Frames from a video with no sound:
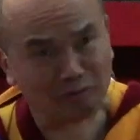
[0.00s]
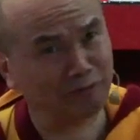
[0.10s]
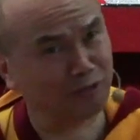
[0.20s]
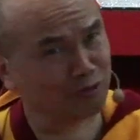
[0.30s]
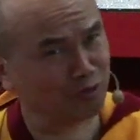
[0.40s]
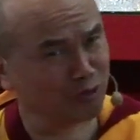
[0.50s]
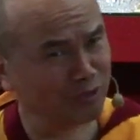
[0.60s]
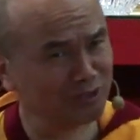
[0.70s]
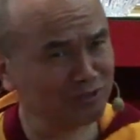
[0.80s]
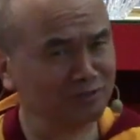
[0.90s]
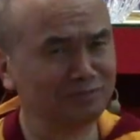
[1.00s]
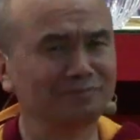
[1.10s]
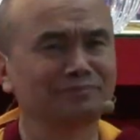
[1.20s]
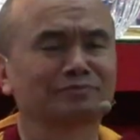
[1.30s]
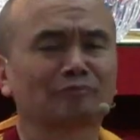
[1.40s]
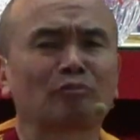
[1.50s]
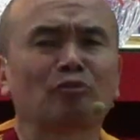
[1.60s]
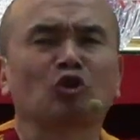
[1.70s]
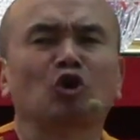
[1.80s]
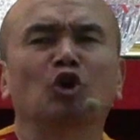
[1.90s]
Very good question.
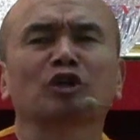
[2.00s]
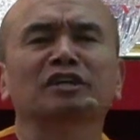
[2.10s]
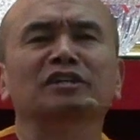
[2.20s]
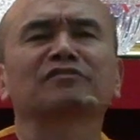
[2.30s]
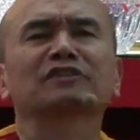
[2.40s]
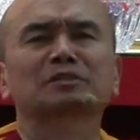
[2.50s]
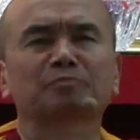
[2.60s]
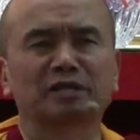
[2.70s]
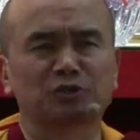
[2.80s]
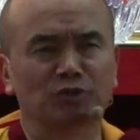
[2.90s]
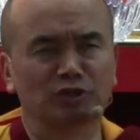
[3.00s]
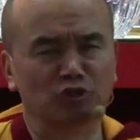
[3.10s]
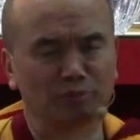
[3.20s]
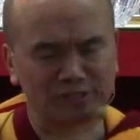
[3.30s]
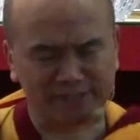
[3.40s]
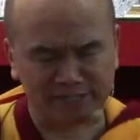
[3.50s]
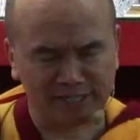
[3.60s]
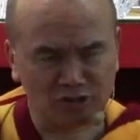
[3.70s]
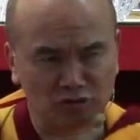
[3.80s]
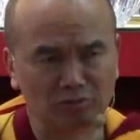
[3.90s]
Okay, in the first place, what Thomas
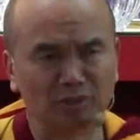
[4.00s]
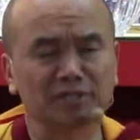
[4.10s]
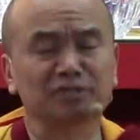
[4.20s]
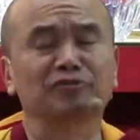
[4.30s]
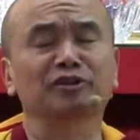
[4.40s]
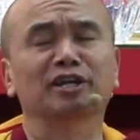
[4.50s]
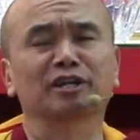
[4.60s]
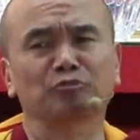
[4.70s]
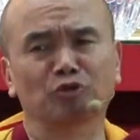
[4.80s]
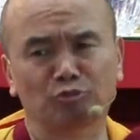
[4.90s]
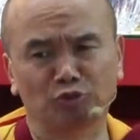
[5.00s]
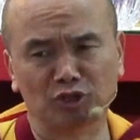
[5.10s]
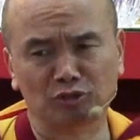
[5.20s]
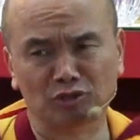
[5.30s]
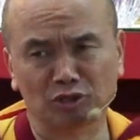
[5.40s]
said is very important.